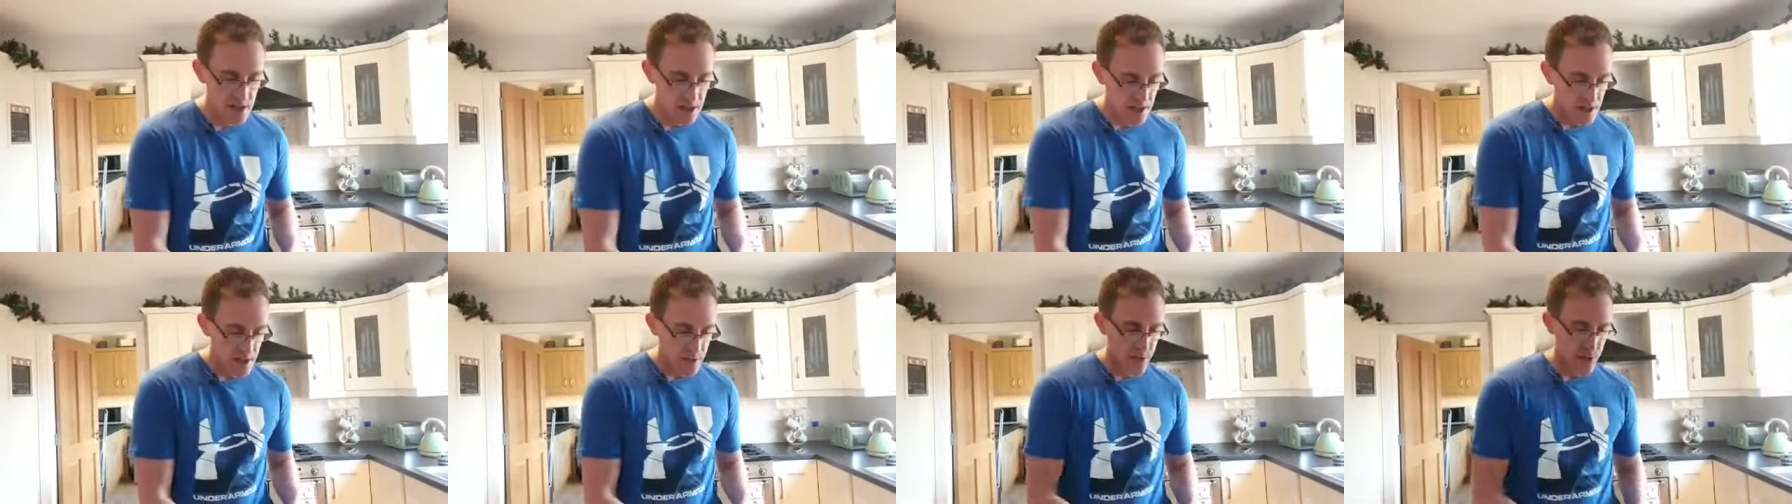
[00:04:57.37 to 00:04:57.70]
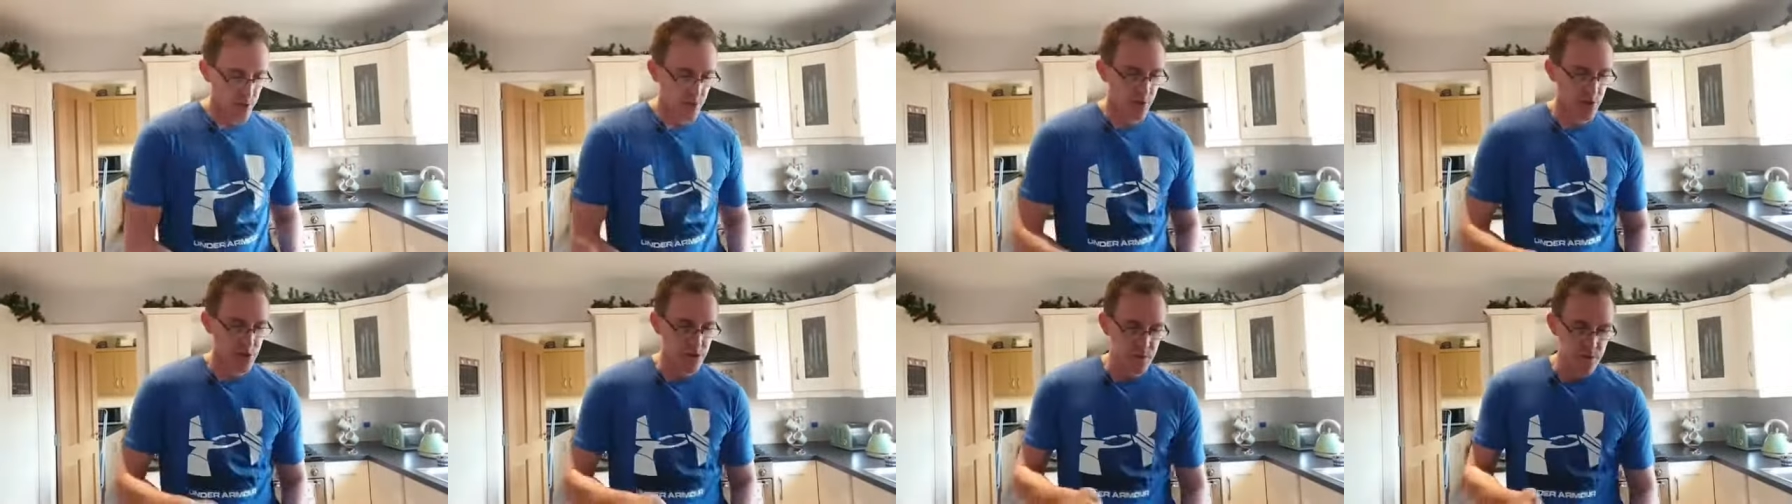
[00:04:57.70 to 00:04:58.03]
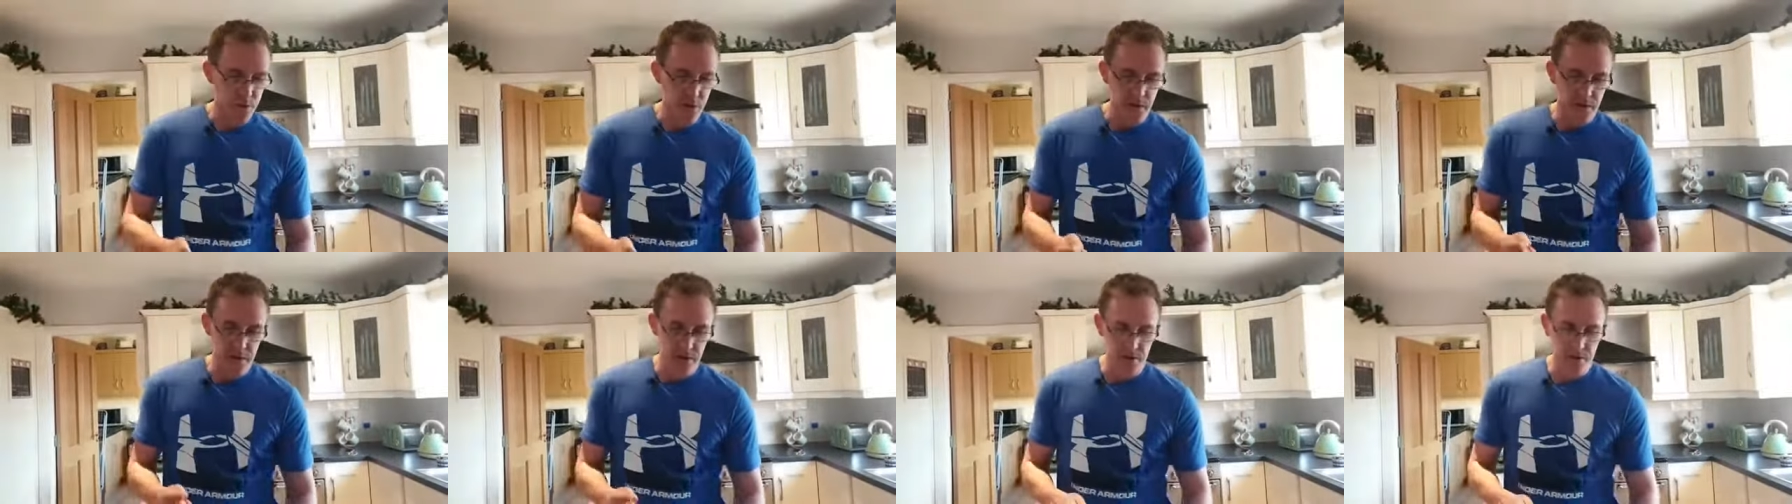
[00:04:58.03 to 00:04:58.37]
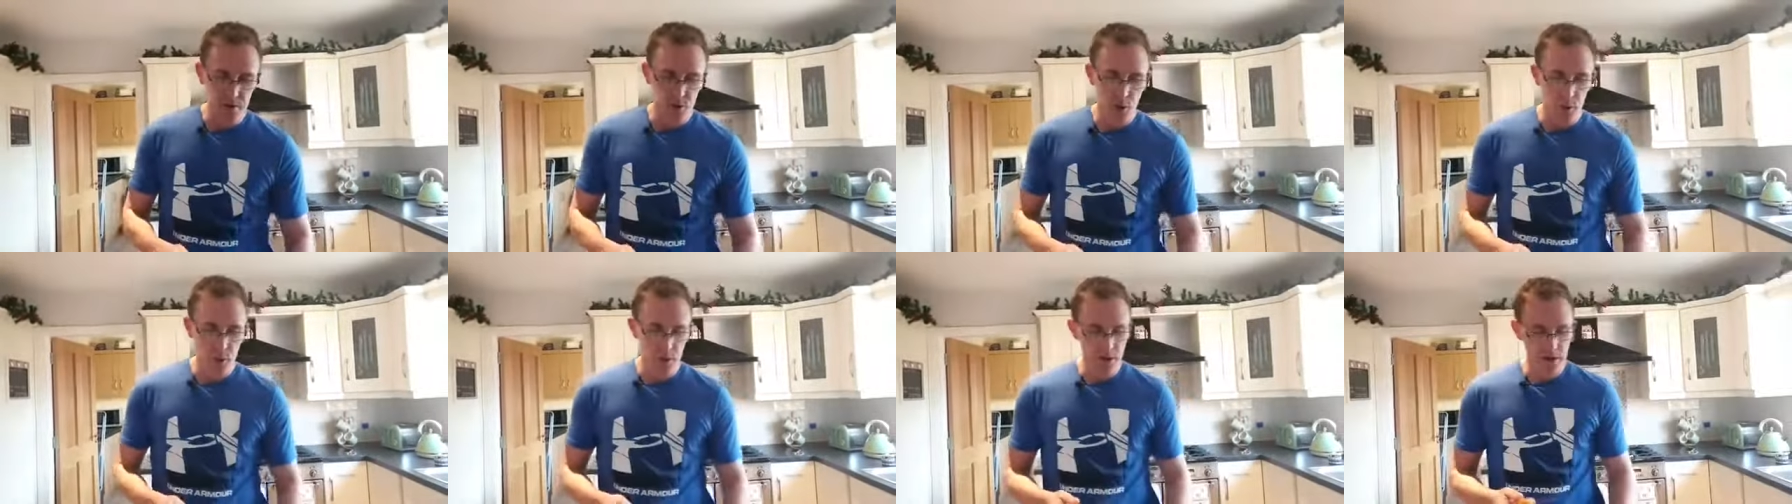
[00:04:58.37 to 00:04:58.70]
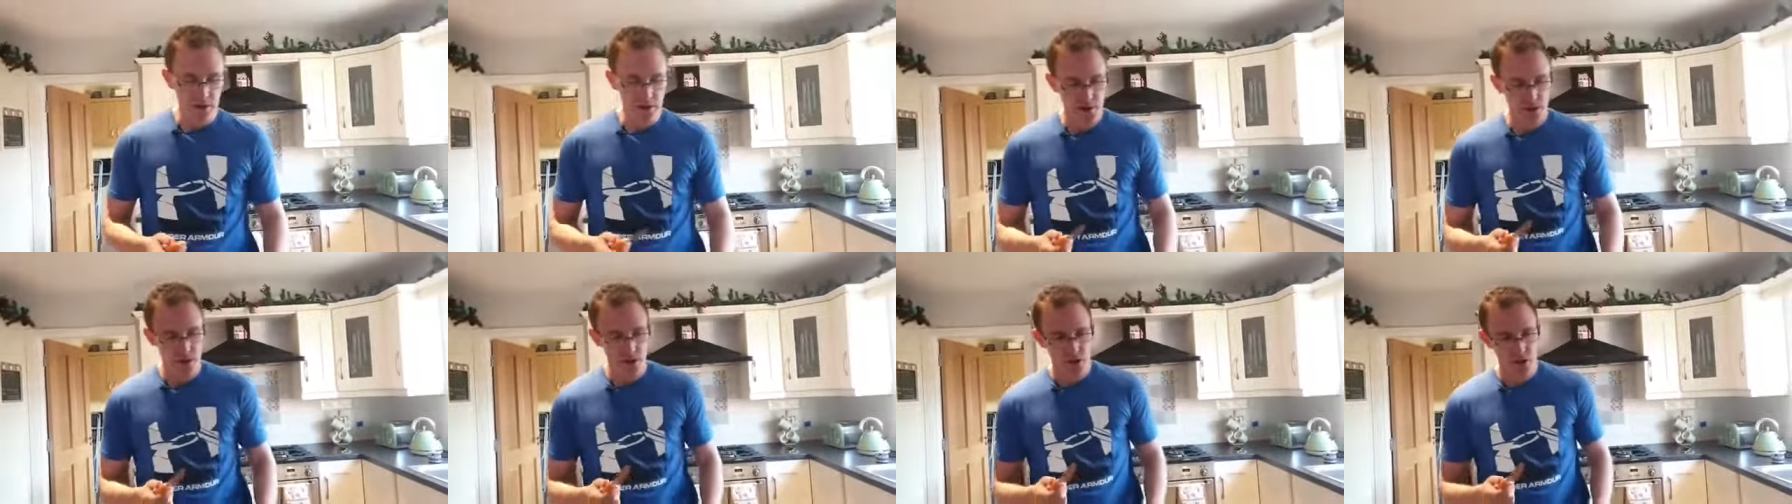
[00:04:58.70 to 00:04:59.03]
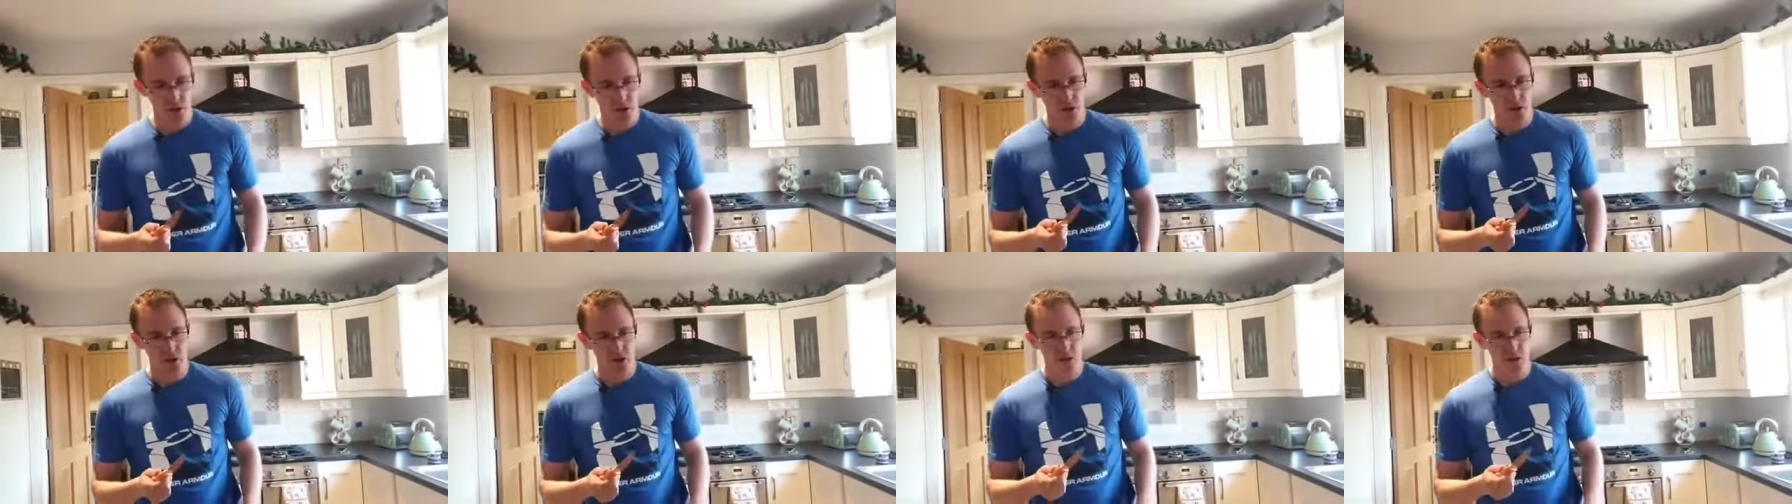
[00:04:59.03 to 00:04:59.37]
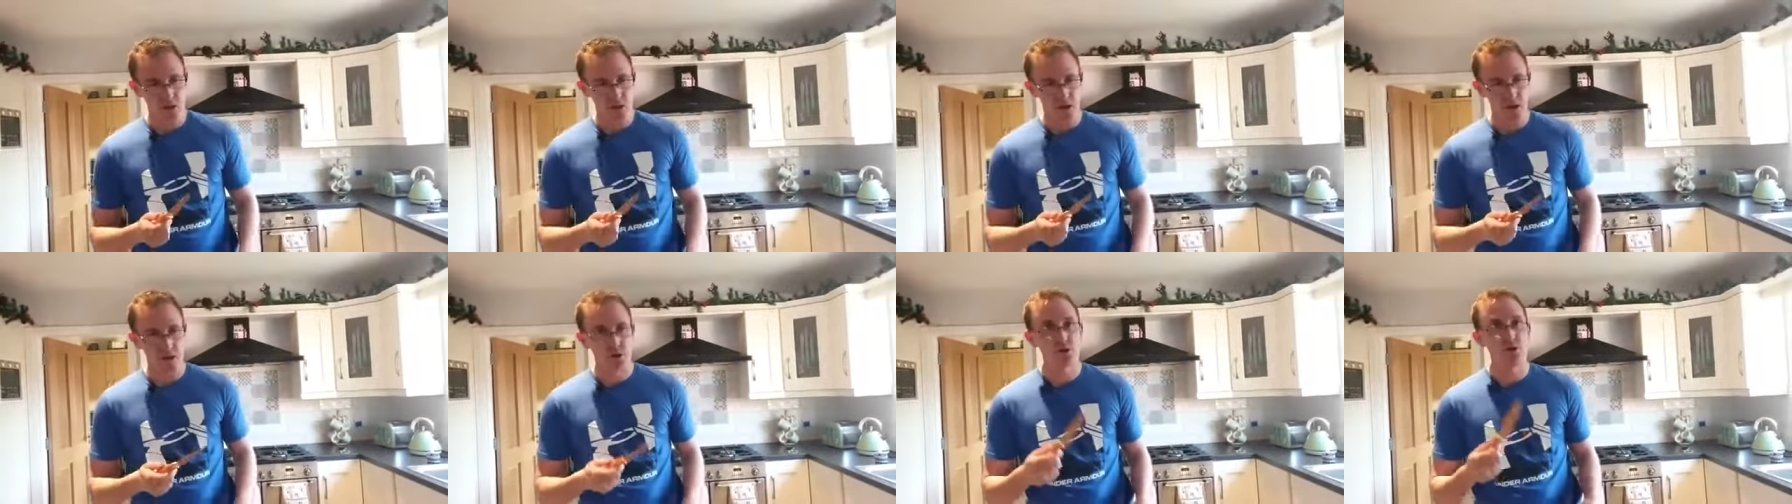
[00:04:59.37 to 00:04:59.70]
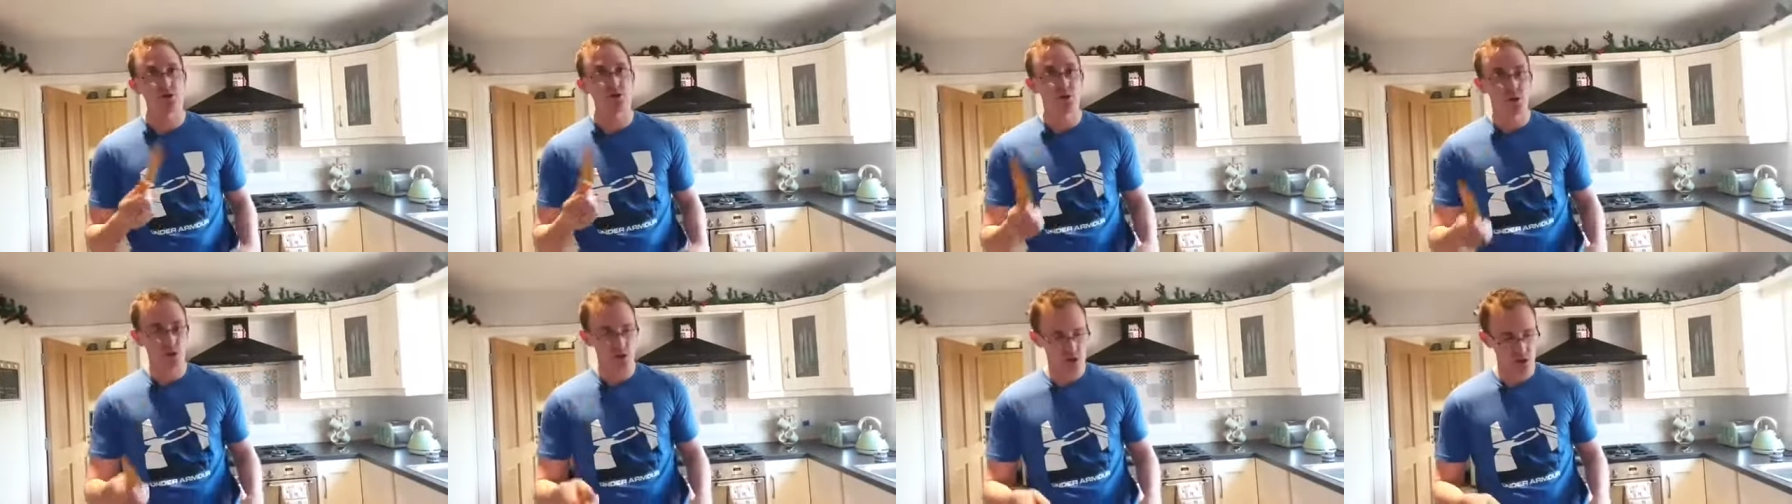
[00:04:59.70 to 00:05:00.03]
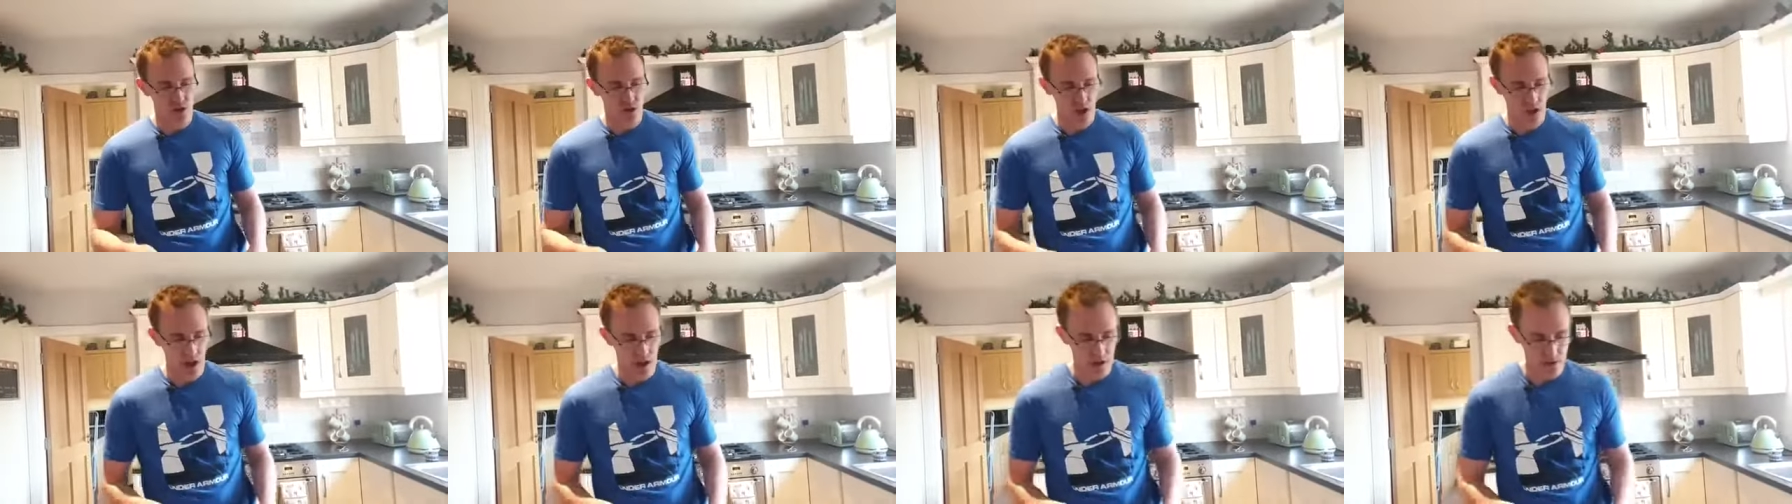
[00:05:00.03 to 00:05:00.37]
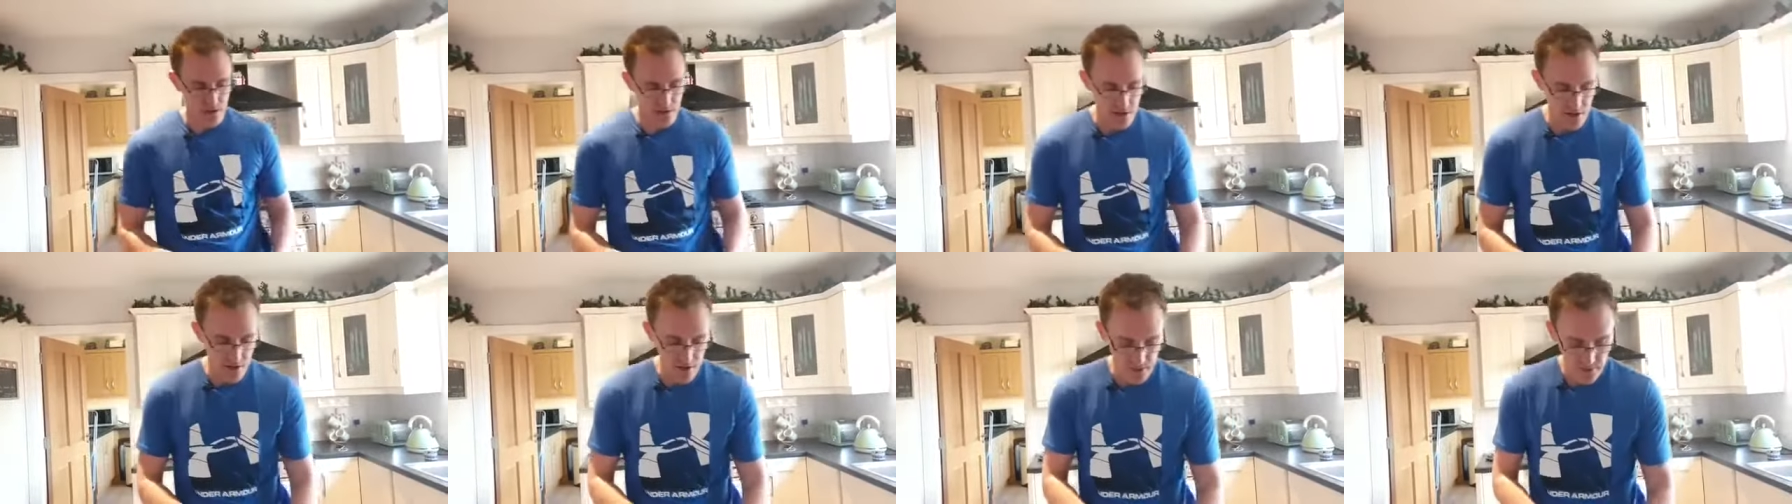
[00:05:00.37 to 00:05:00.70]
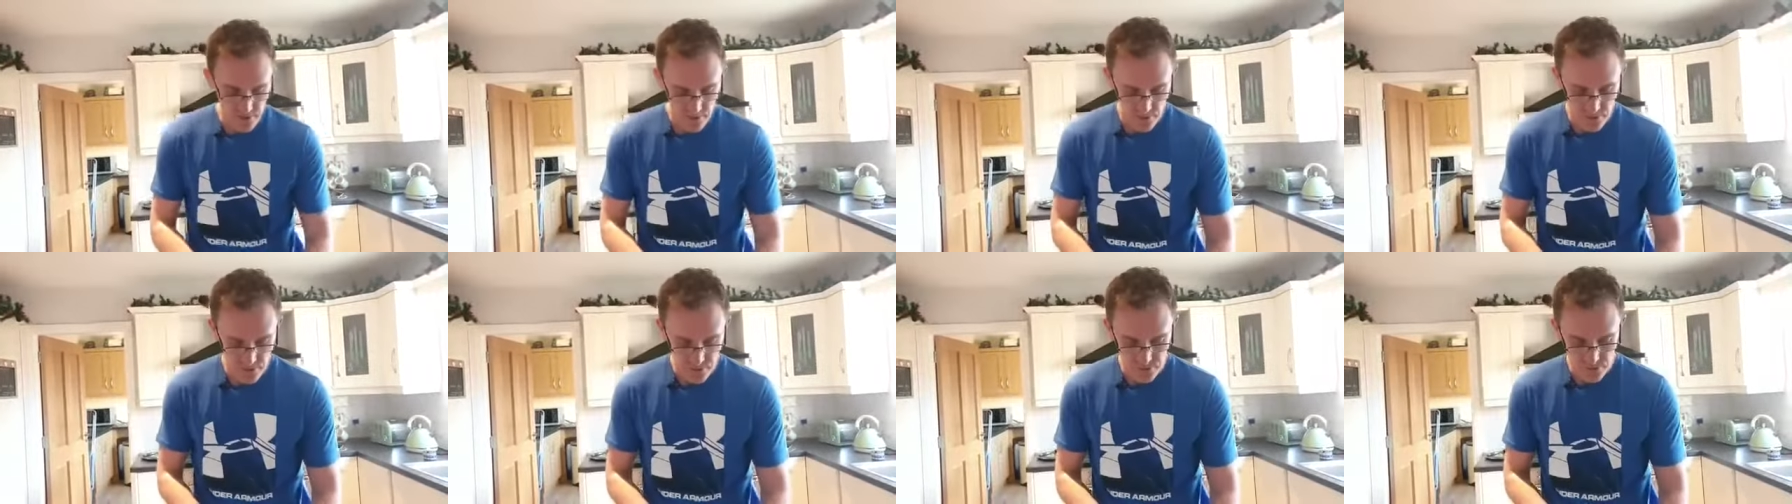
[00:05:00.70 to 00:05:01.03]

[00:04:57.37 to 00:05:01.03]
But if we were to bring this up into a 200 calorie,